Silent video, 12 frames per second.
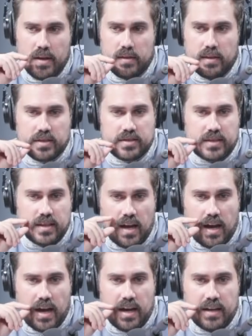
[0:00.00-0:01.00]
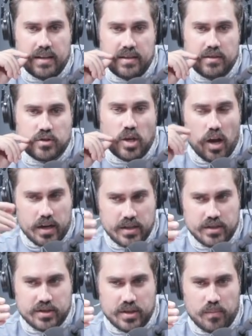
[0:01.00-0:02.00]
This... talking
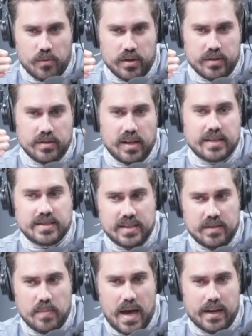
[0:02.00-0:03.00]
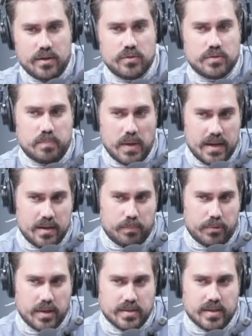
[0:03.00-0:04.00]
to someone like Steve Madden, who's been to
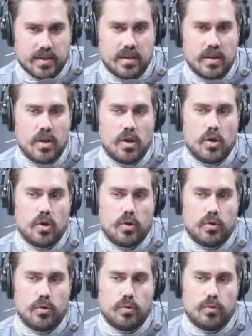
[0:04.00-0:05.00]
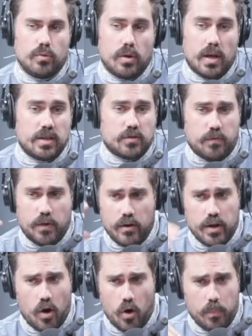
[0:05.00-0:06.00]
prison, who is
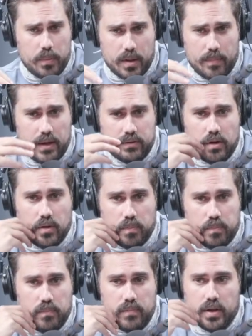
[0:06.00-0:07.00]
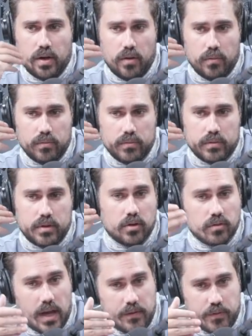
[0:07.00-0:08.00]
very open about their
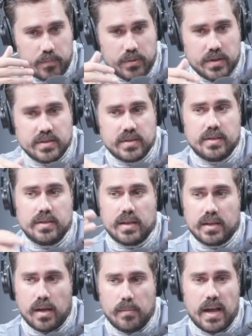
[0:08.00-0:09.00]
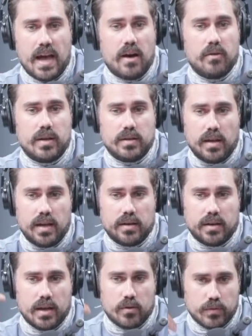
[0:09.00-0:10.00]
life in prison and then coming out
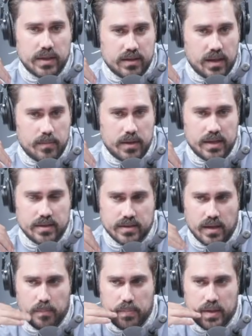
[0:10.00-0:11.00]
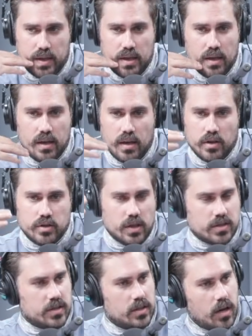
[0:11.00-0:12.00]
and kind of reclaiming his company.
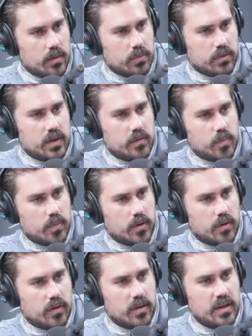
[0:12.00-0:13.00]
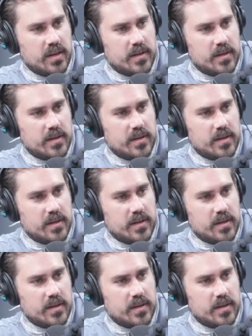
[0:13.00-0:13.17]
Just an unbelievable